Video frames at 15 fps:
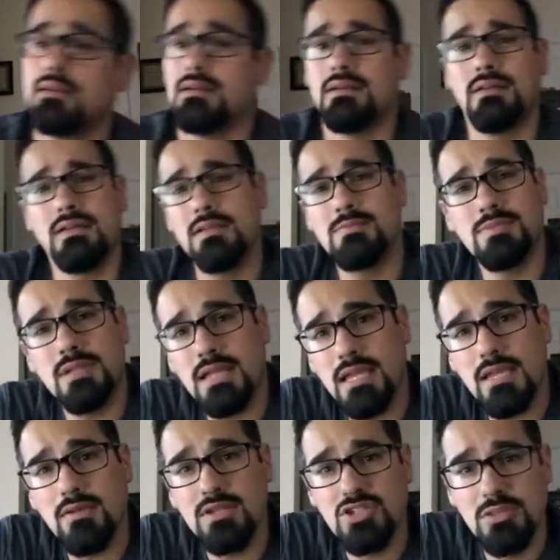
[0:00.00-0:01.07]
he's playing
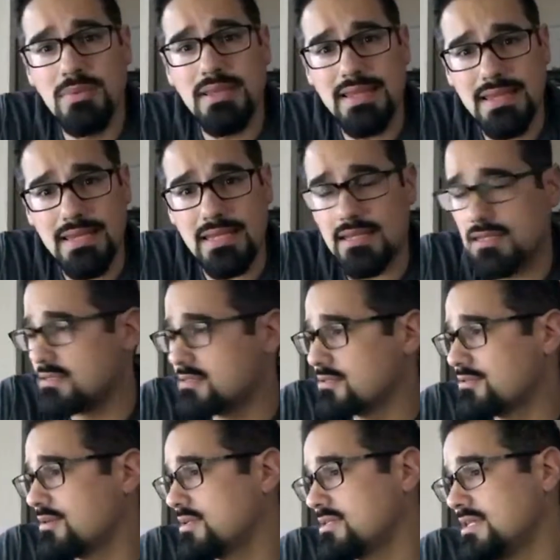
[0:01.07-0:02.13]
when he should be eating. It's
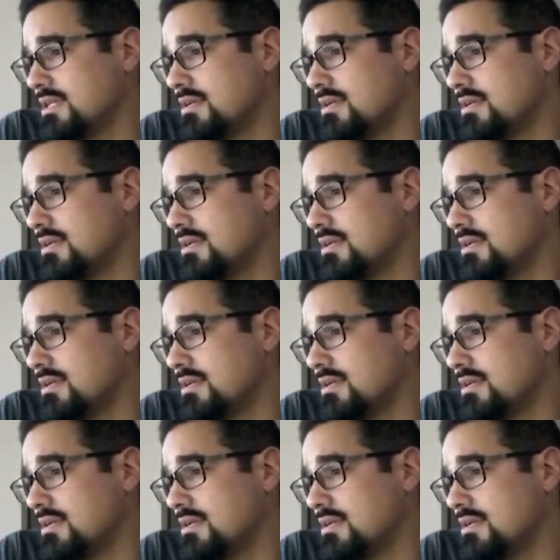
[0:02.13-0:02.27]
crazy.